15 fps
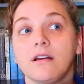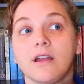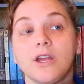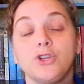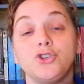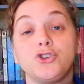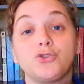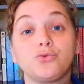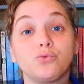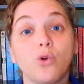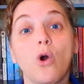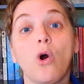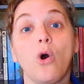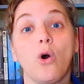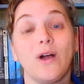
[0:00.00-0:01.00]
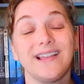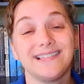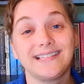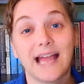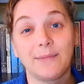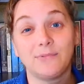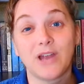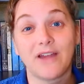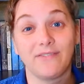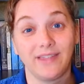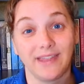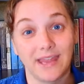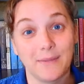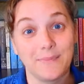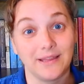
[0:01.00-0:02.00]
control his time
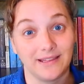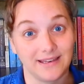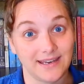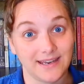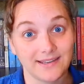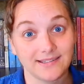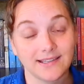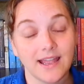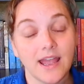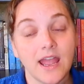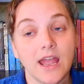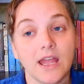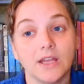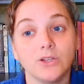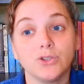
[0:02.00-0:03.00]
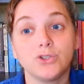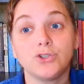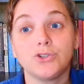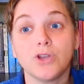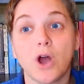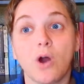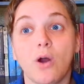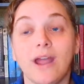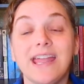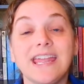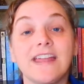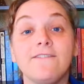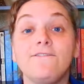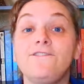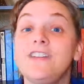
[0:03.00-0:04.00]
traveling abilities, so he
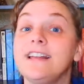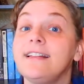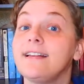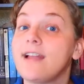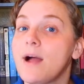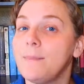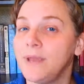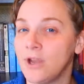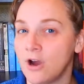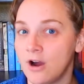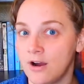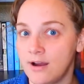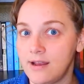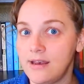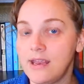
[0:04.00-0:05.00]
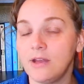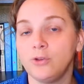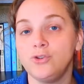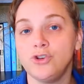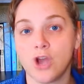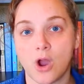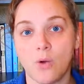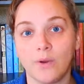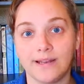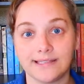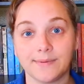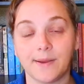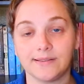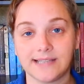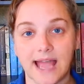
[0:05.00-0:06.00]
can feel it coming on. He'll know when it's
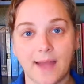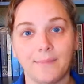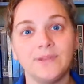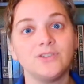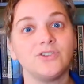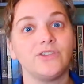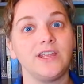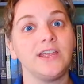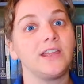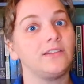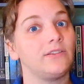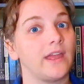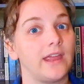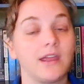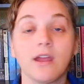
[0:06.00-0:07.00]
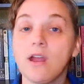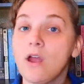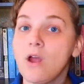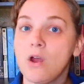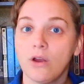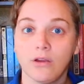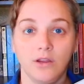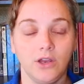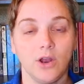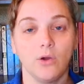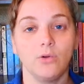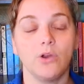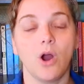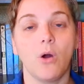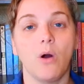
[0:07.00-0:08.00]
about to happen so that he can, like, you know,
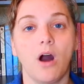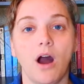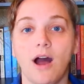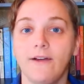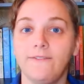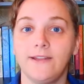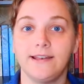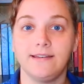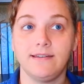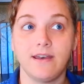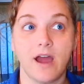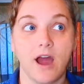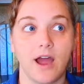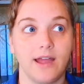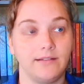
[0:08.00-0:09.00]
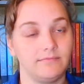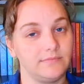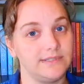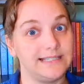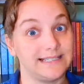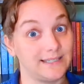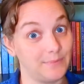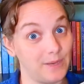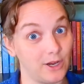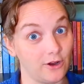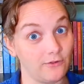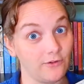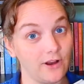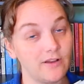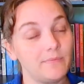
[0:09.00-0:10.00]
go off and not disappear
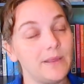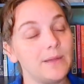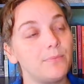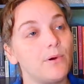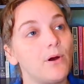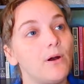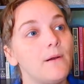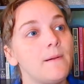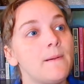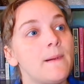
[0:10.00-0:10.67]
in front of people.